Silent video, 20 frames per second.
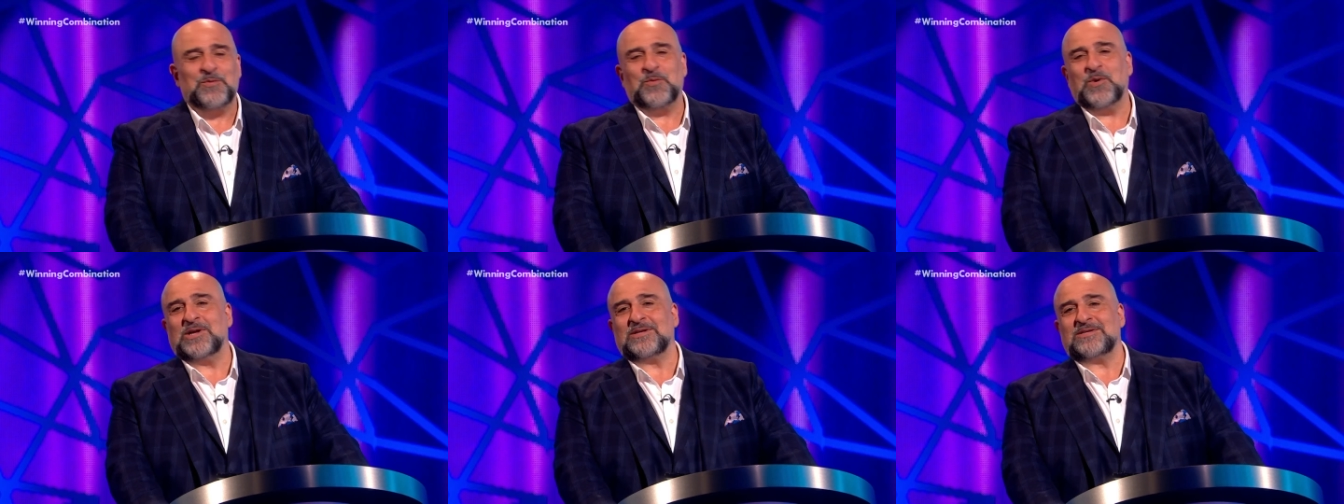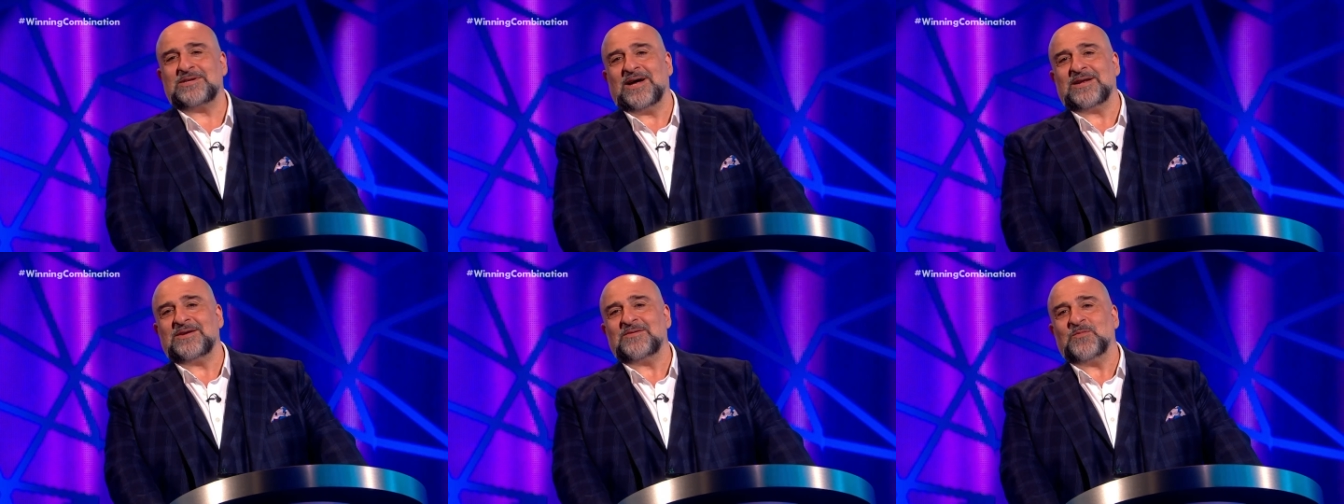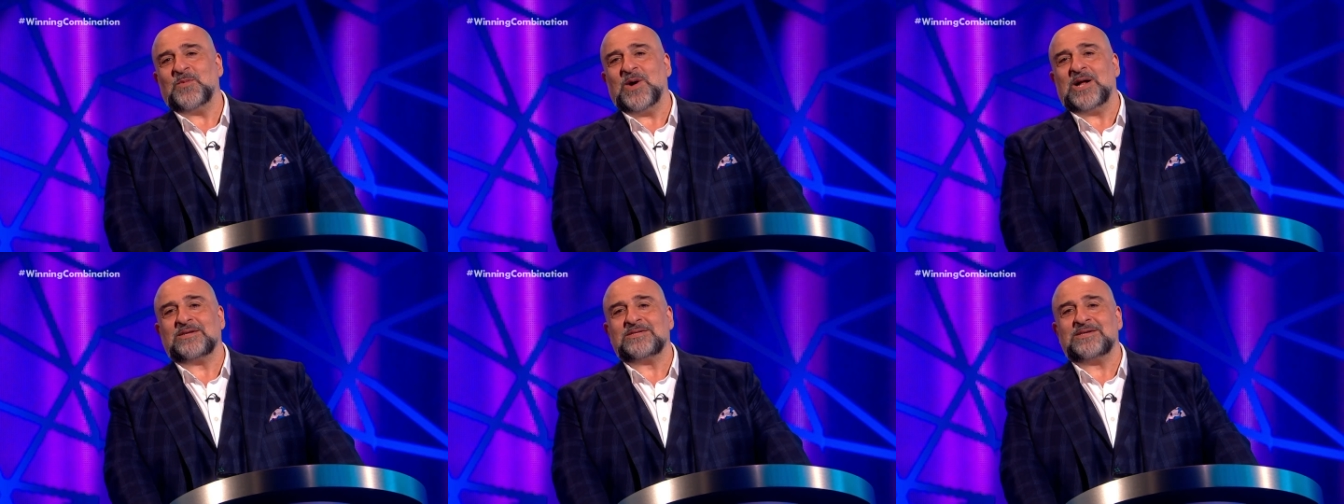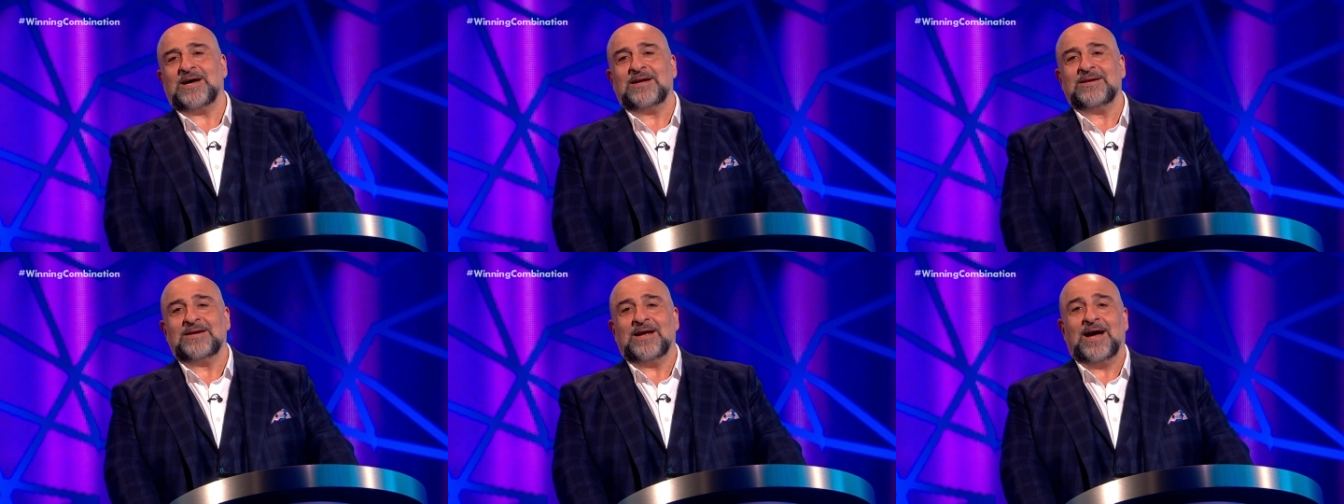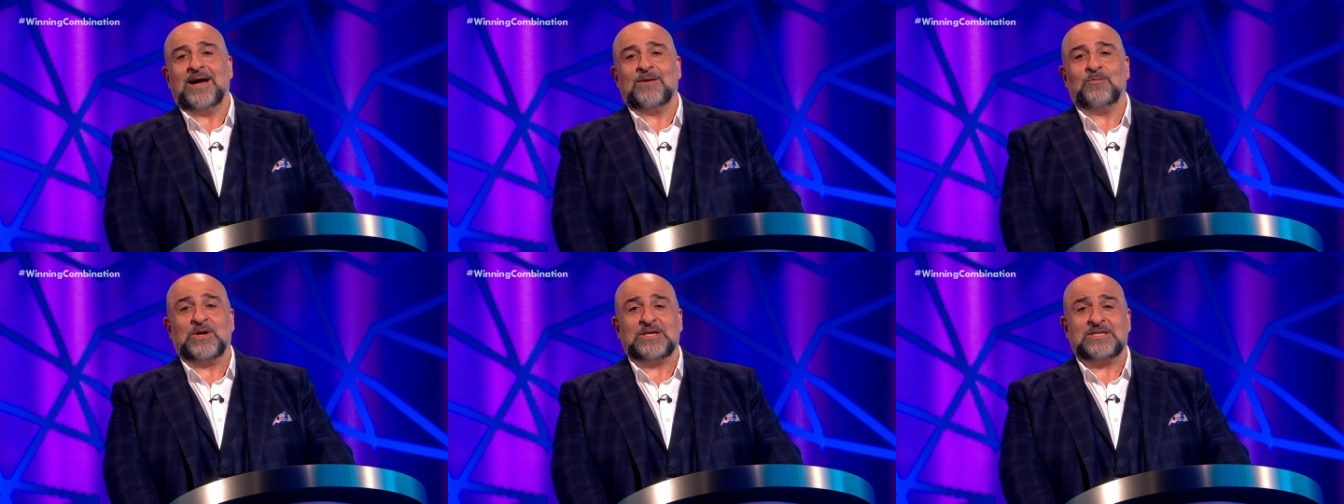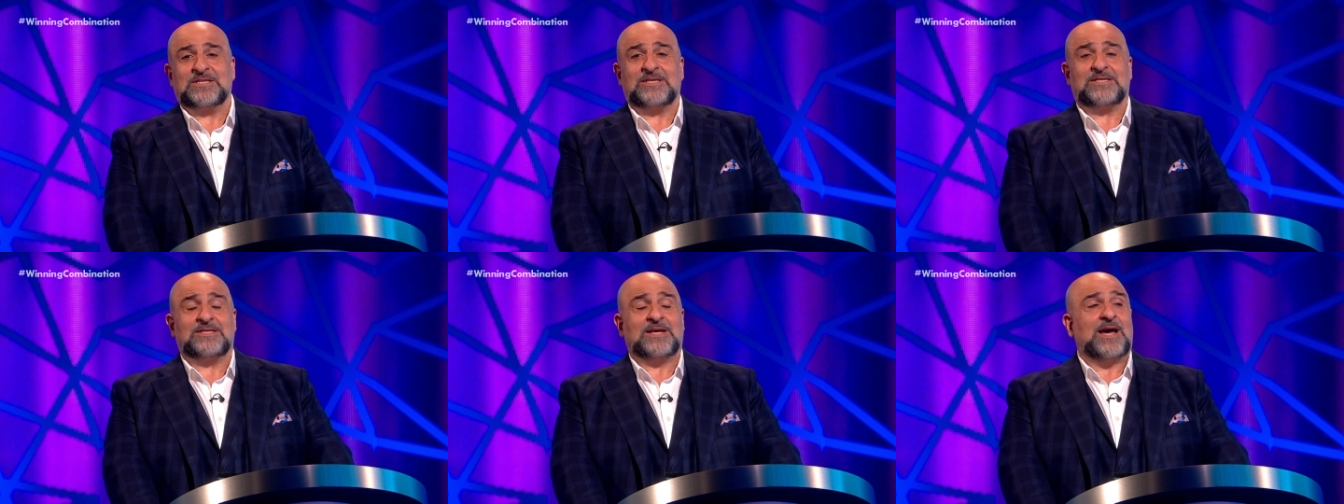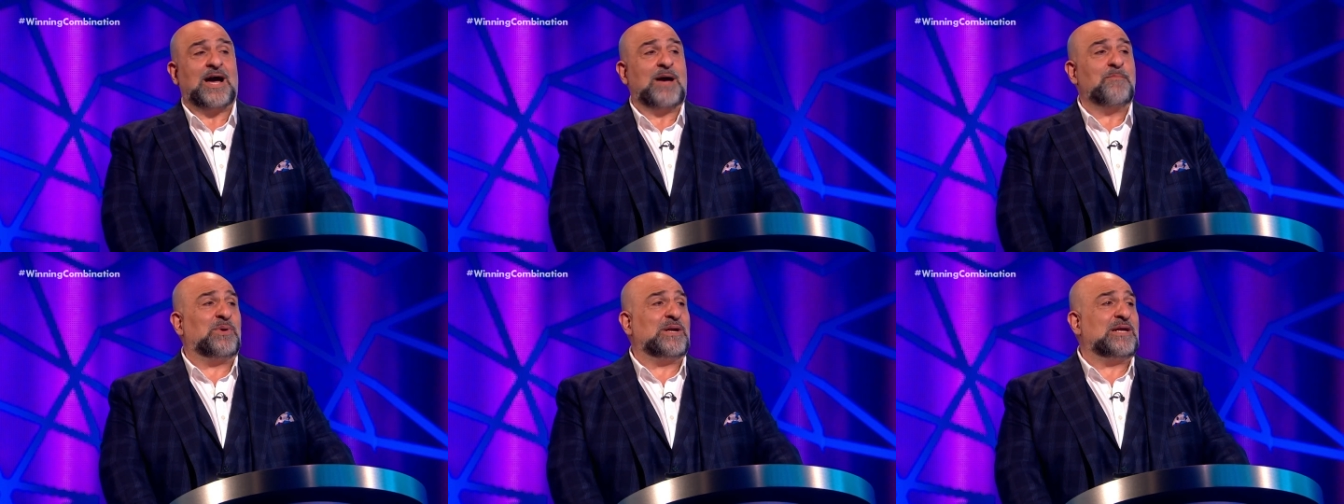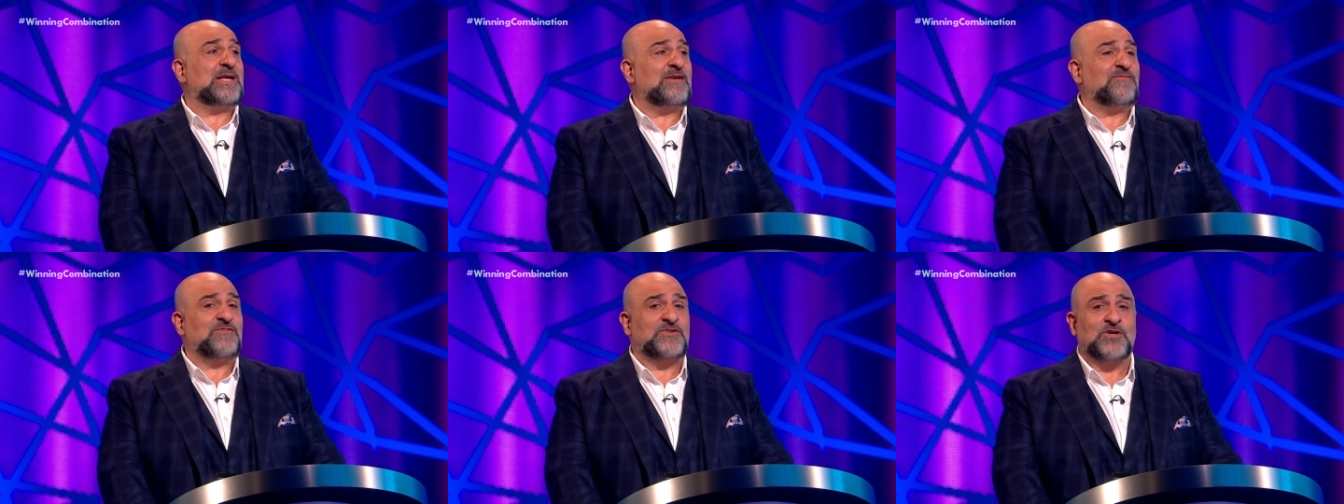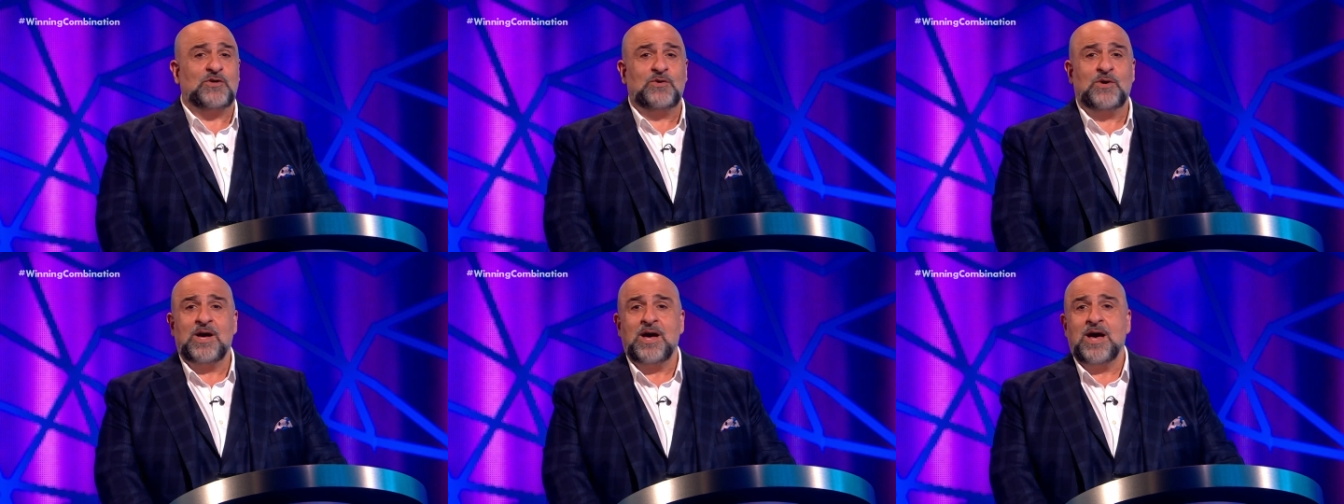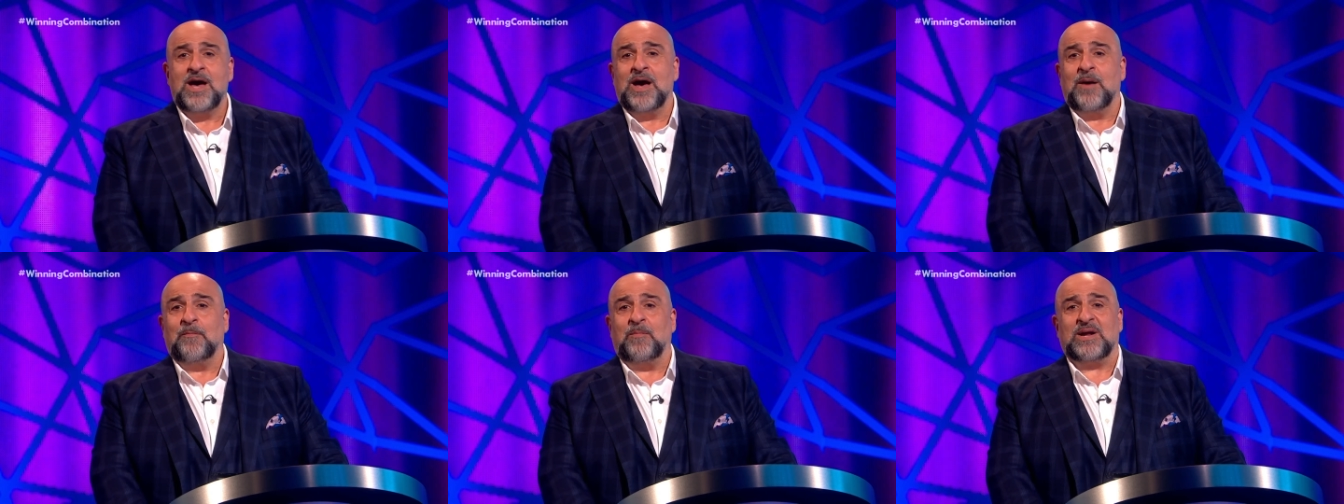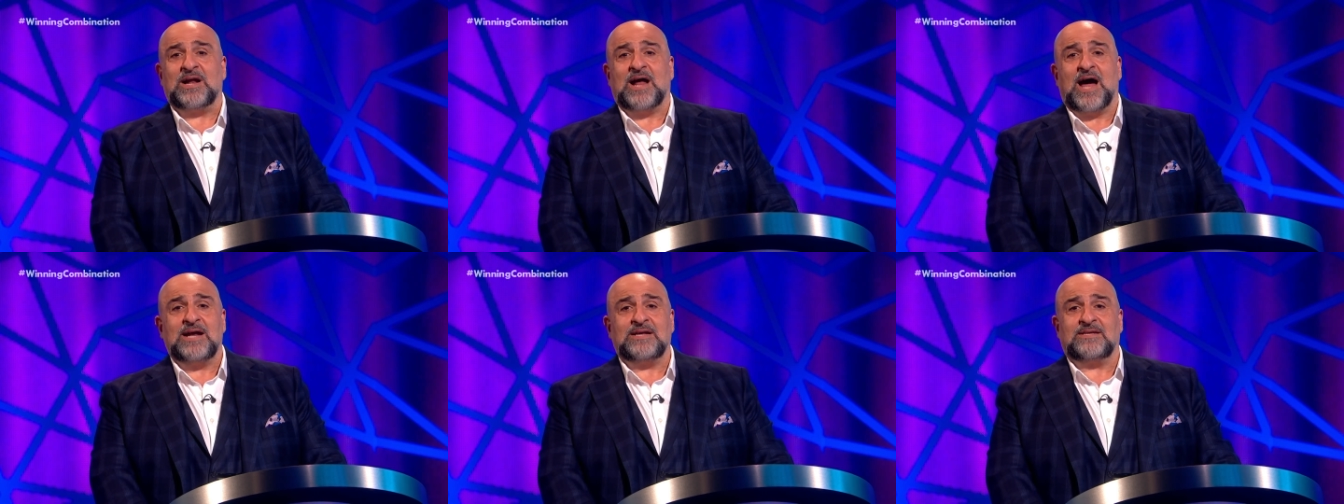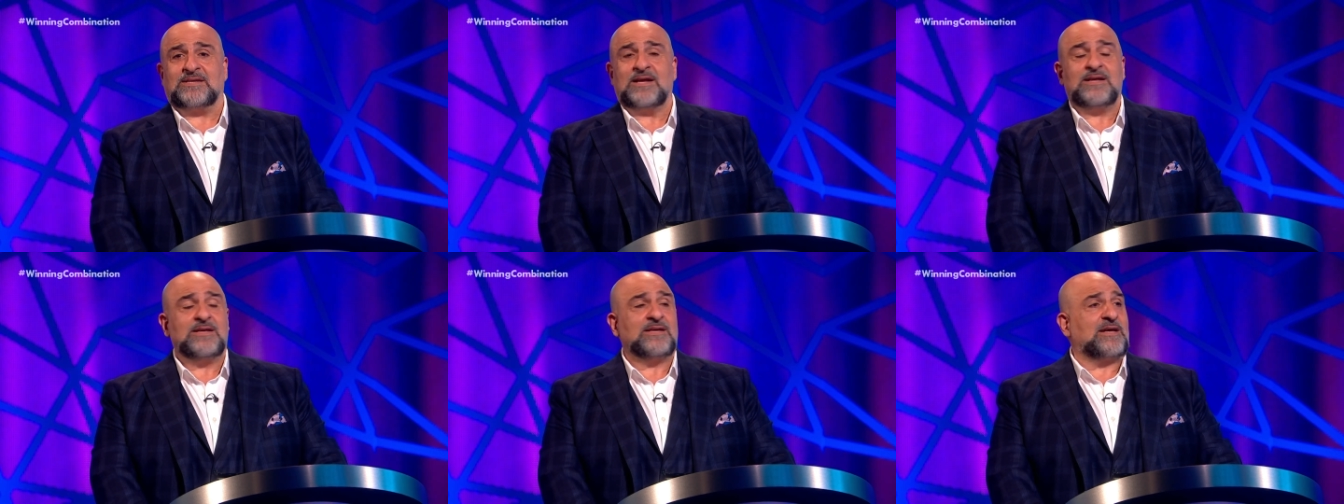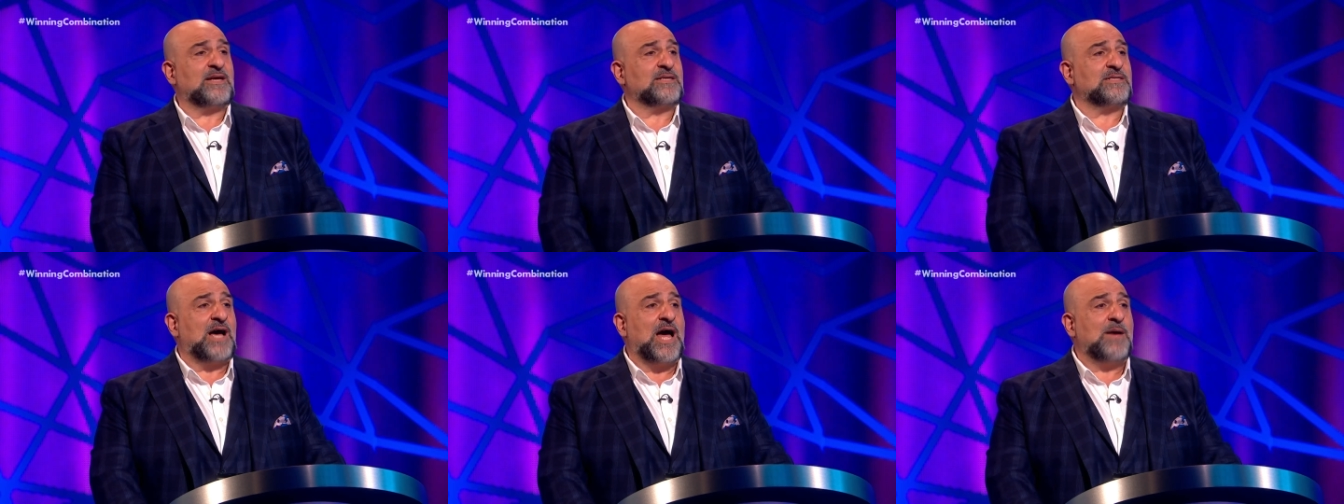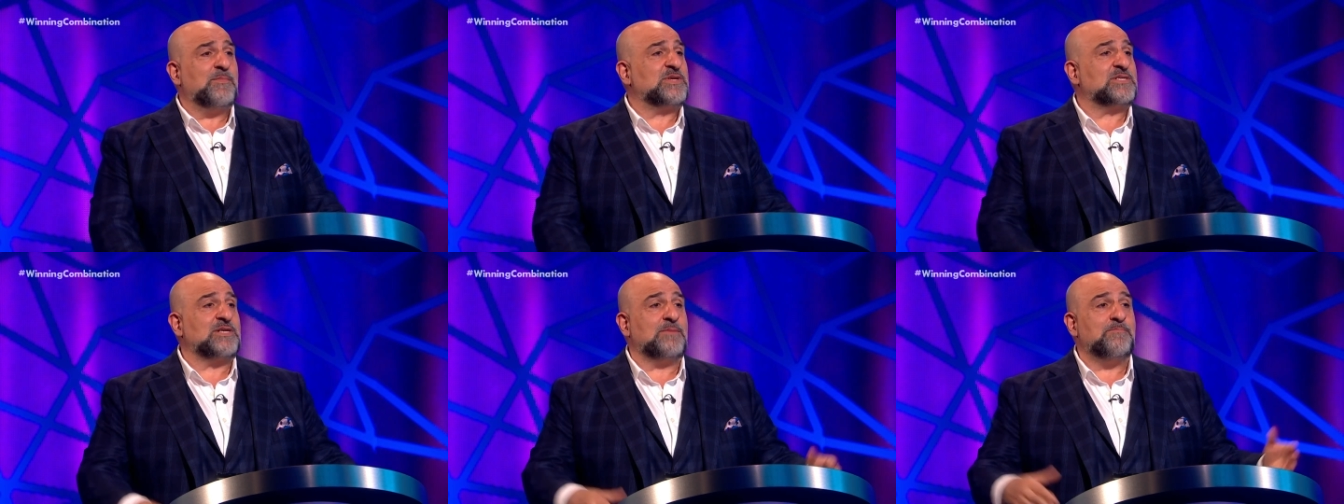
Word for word: Well done, well done. I want to say I believed you. But I didn't, because I'm as